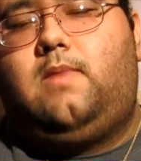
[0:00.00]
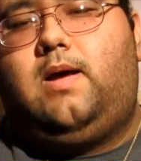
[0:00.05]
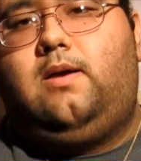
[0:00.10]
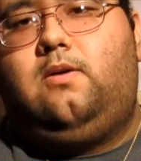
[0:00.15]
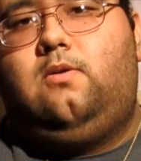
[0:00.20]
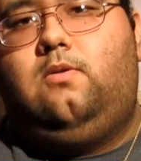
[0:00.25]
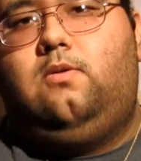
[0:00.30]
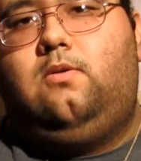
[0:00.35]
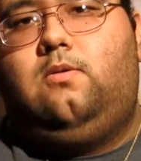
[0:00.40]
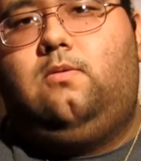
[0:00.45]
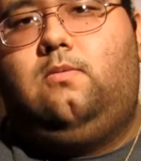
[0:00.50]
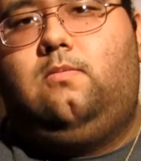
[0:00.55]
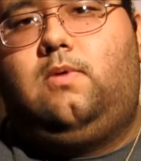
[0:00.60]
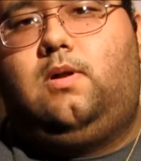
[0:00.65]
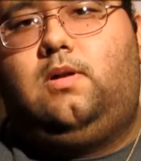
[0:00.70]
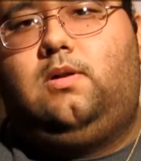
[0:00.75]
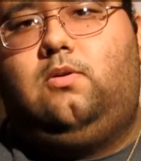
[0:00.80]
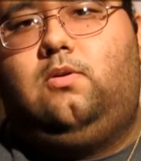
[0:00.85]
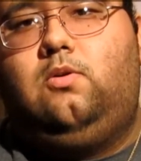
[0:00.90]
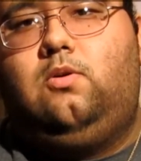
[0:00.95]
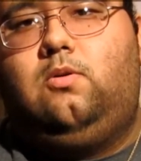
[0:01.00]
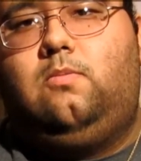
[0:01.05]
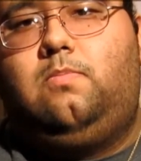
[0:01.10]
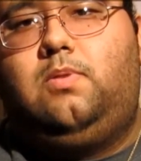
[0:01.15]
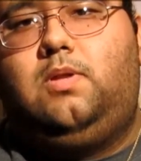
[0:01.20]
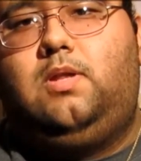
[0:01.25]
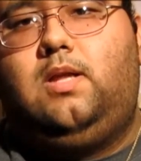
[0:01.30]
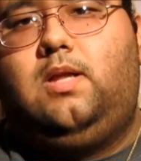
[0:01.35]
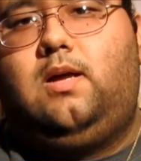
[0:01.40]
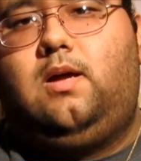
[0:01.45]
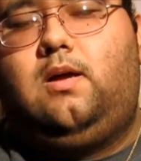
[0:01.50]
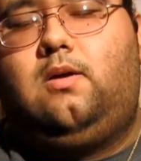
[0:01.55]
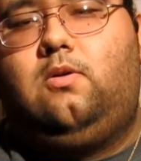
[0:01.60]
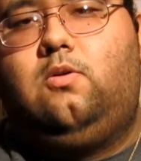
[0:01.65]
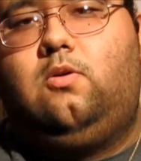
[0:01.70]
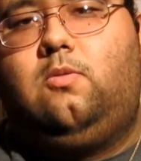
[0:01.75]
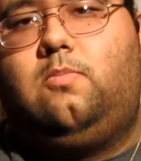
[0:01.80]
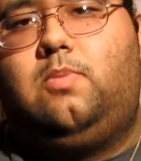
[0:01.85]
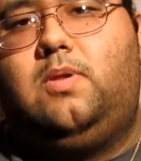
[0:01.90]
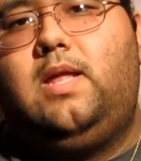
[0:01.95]
Google
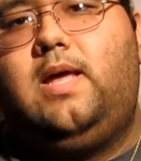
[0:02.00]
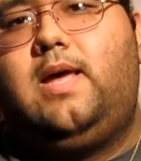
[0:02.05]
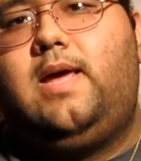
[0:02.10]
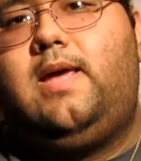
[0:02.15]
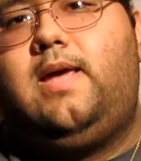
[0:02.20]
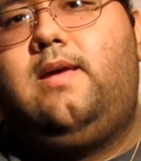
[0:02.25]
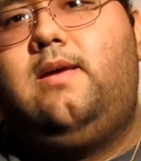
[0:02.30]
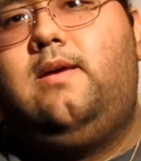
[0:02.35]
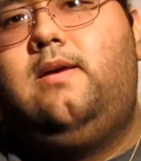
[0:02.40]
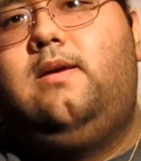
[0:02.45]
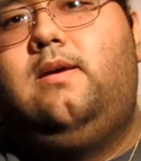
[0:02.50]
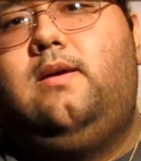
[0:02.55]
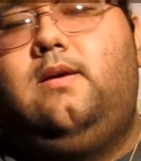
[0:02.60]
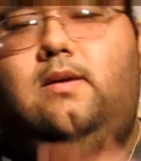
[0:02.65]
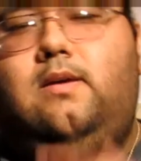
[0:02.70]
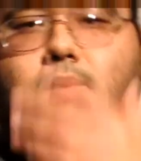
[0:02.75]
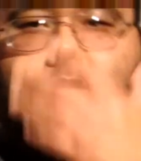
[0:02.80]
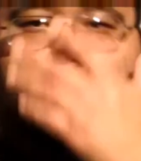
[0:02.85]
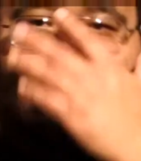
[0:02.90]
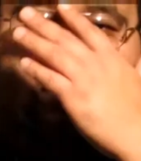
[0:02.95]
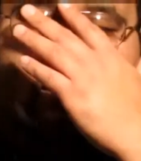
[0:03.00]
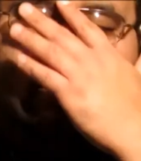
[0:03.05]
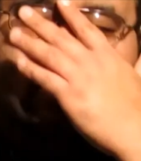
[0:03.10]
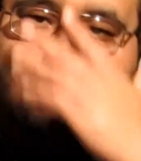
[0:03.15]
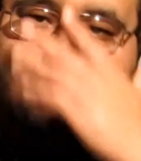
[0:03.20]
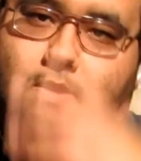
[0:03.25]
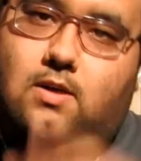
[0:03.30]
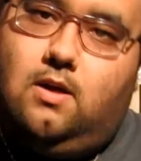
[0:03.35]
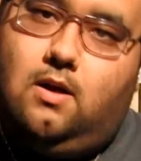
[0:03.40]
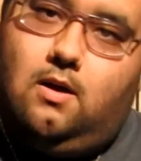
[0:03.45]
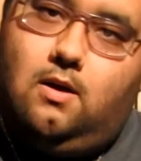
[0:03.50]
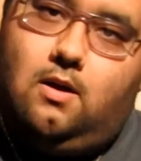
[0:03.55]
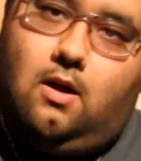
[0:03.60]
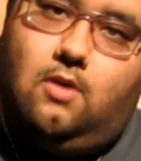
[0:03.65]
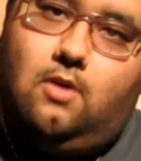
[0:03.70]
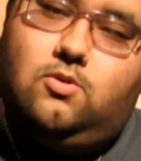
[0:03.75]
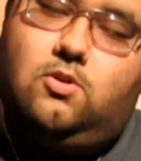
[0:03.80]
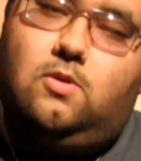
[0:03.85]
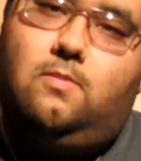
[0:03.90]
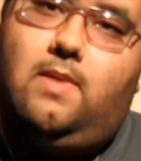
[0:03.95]
Play, and it is called
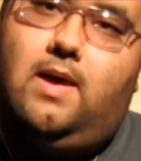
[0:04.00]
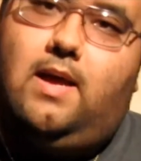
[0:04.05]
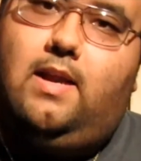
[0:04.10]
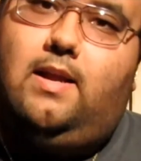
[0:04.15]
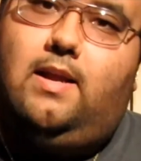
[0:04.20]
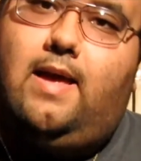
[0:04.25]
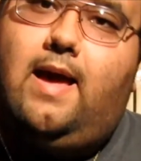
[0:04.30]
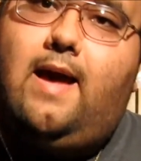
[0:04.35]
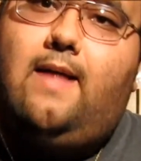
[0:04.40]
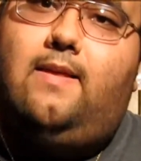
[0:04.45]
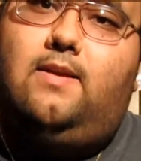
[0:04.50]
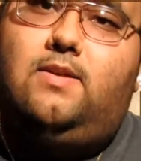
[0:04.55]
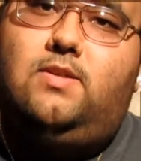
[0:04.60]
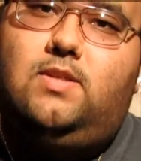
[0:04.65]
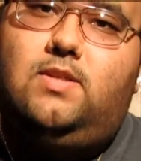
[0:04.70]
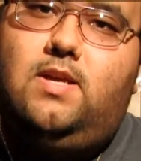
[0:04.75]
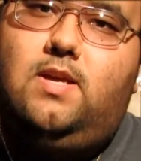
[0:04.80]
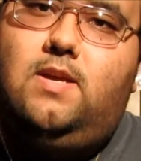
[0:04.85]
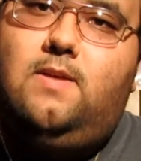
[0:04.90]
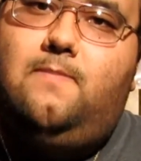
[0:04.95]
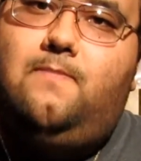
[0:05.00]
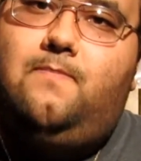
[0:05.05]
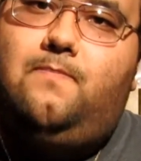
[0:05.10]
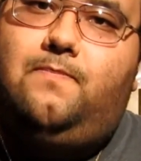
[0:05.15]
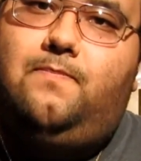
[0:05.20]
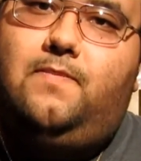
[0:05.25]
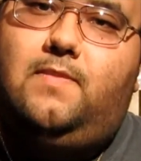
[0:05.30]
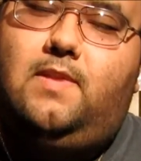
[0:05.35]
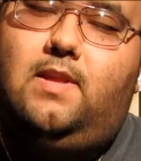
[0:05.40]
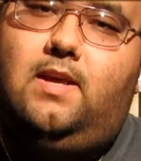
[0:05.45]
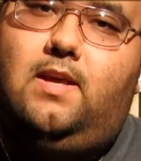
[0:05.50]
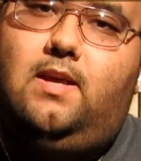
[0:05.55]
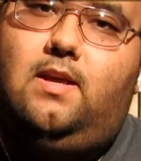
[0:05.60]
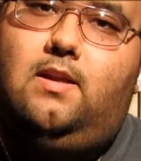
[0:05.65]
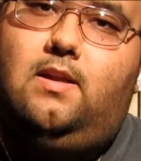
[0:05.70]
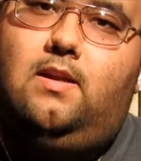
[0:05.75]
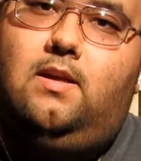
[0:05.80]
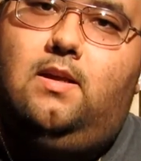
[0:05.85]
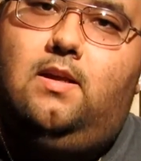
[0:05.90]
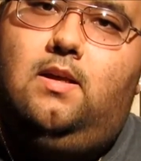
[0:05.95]
Ultraman Galaxy,
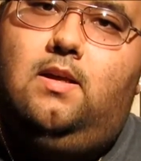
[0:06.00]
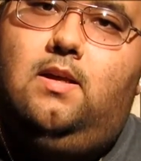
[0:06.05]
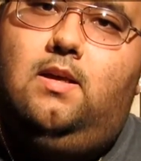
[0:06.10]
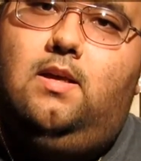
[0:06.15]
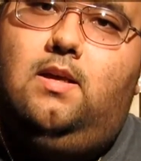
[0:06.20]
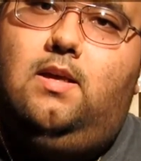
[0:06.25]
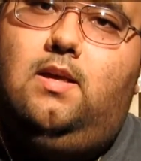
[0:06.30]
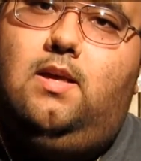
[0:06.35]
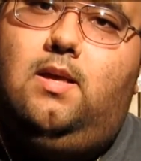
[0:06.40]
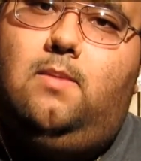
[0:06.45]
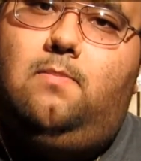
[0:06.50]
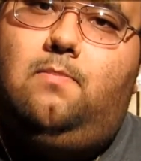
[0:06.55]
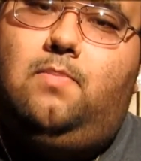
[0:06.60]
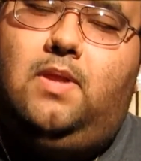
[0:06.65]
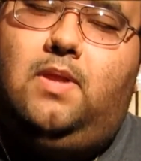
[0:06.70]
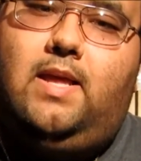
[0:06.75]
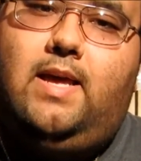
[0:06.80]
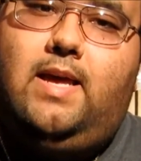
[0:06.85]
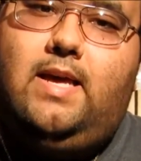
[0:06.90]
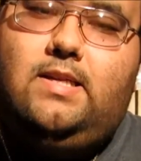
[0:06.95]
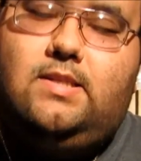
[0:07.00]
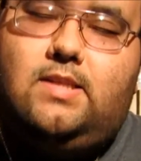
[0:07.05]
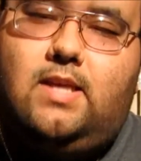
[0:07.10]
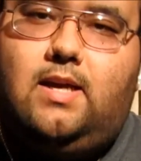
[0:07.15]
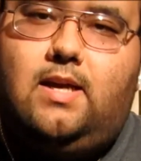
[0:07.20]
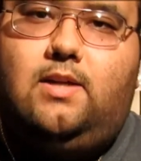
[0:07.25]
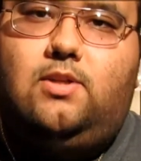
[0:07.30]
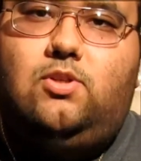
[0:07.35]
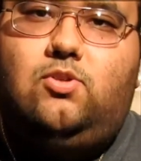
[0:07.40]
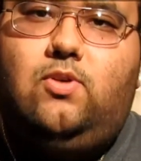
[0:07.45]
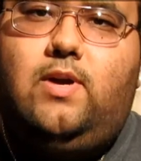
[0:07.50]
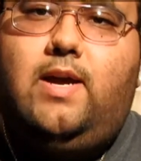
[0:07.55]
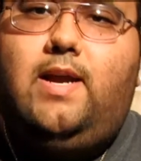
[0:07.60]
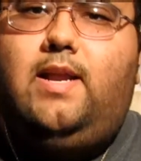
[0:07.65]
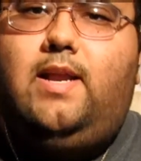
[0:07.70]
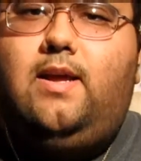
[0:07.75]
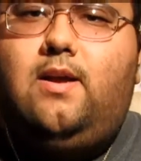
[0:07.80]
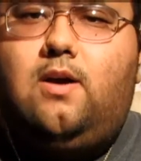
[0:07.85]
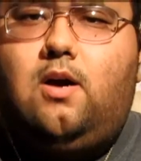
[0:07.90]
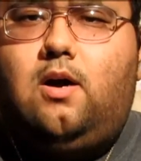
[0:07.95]
and it plays like a
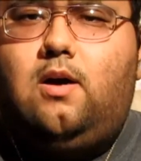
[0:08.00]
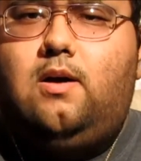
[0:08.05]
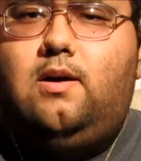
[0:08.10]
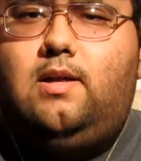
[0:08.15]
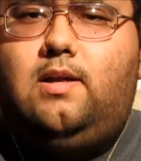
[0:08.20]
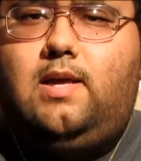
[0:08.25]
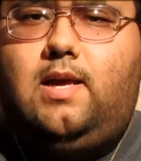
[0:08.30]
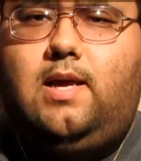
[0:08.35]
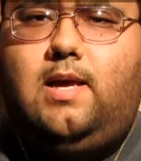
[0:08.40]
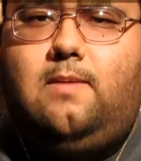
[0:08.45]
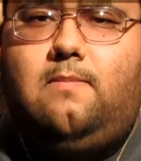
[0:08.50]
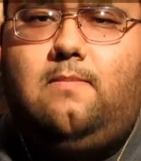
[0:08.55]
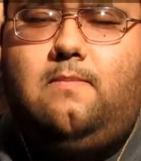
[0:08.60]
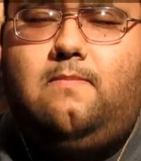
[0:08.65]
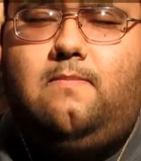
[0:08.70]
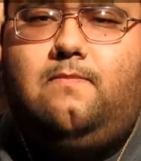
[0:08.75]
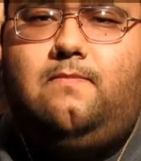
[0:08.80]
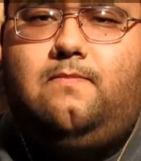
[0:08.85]
trading card game